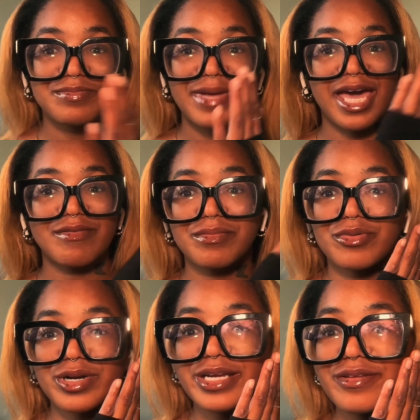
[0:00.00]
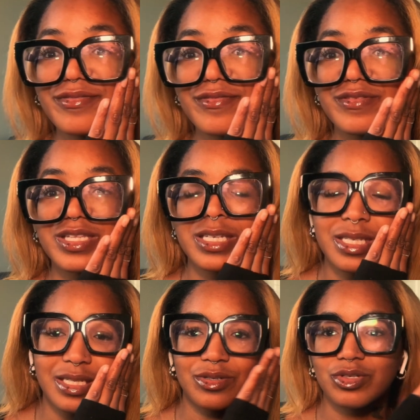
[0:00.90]
to have it brief, just
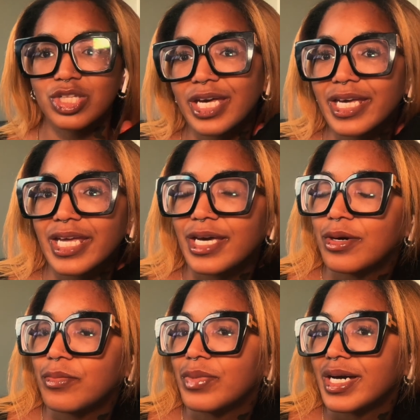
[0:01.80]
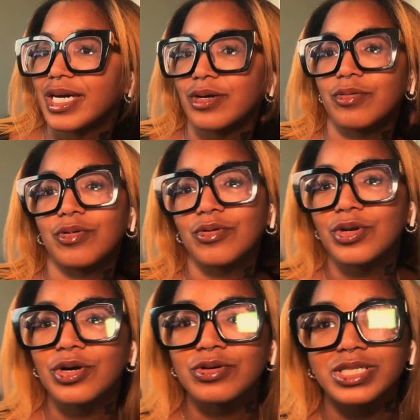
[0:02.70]
a little check-in, but who
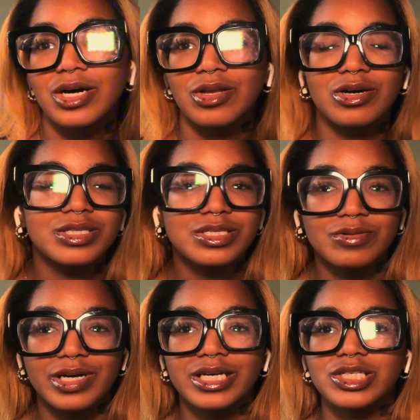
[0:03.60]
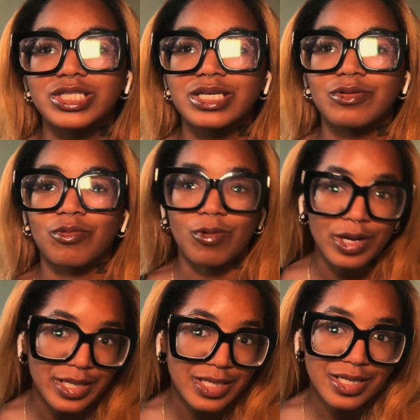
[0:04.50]
knows how long this will actually
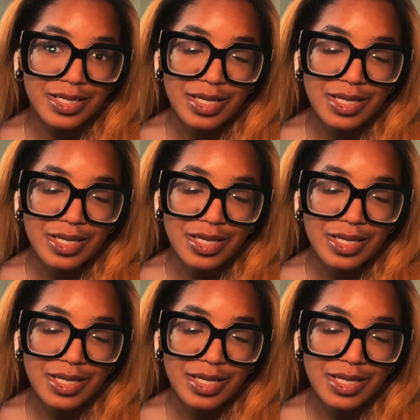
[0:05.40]
run.